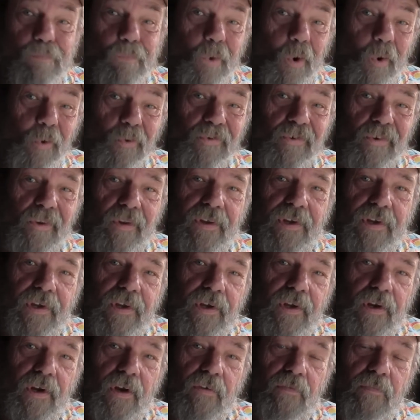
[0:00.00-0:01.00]

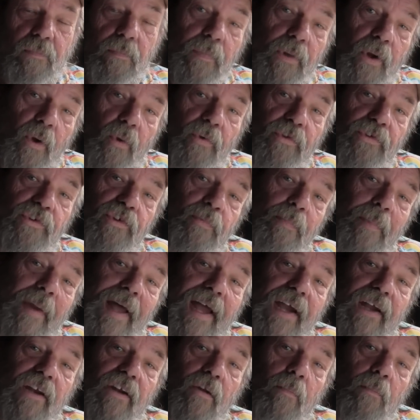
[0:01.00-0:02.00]
mostly of milled
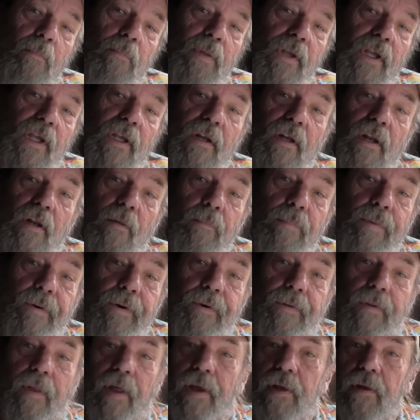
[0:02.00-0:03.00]
sphagnum peat and
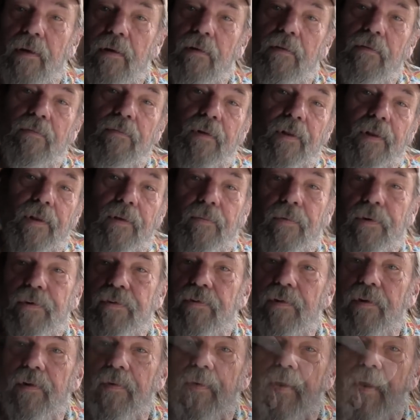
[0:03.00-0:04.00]
perlite. That's really
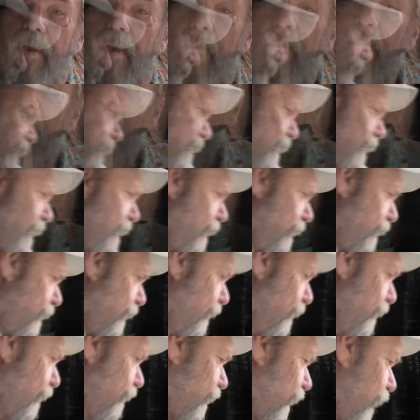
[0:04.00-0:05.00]
what's in there.
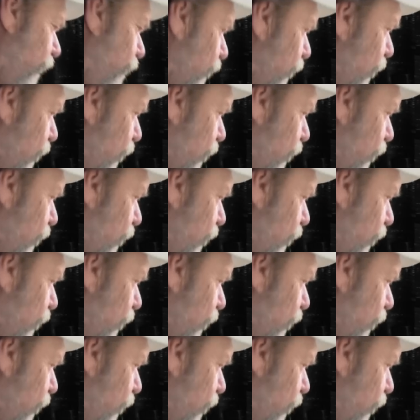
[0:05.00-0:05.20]
Say